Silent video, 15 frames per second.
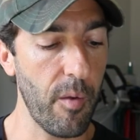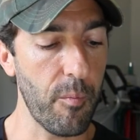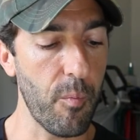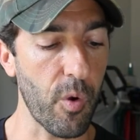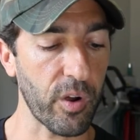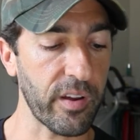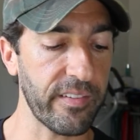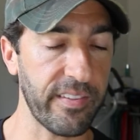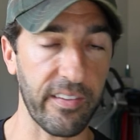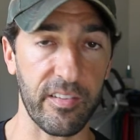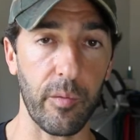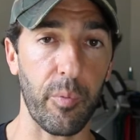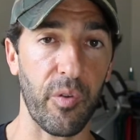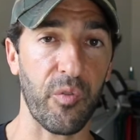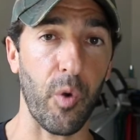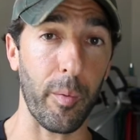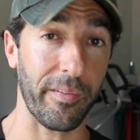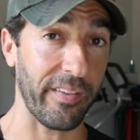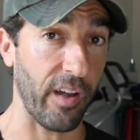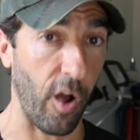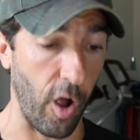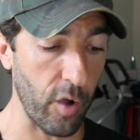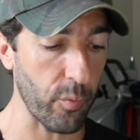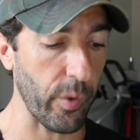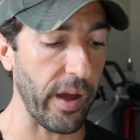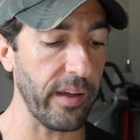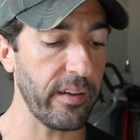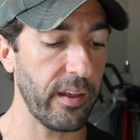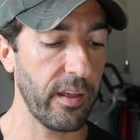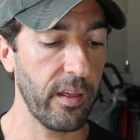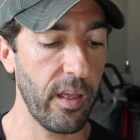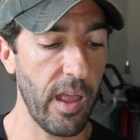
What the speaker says: more consistent performance and heart rate,